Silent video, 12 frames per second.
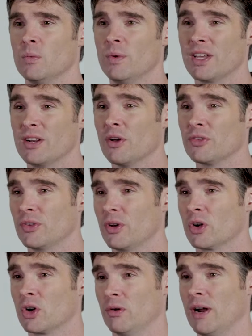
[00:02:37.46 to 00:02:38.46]
We can
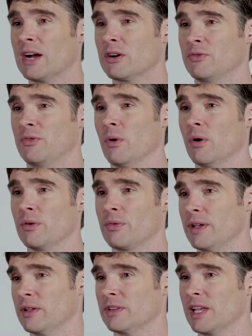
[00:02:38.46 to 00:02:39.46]
also correct for
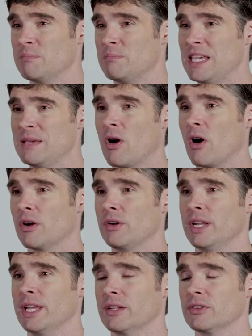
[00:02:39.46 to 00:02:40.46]
things like beam
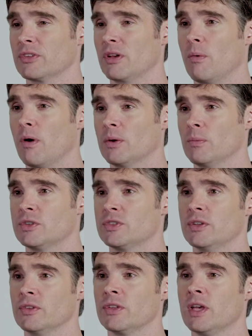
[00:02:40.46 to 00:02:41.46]
hardening and so on, which
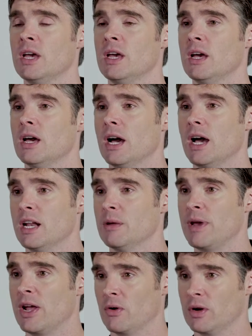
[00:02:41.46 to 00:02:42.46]
is an
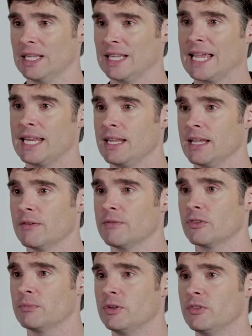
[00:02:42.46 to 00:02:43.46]
apparent lightening of
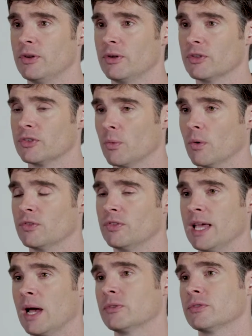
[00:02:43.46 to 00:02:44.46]
this material towards
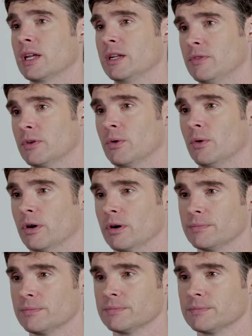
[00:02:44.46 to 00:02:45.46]
the outside of the core.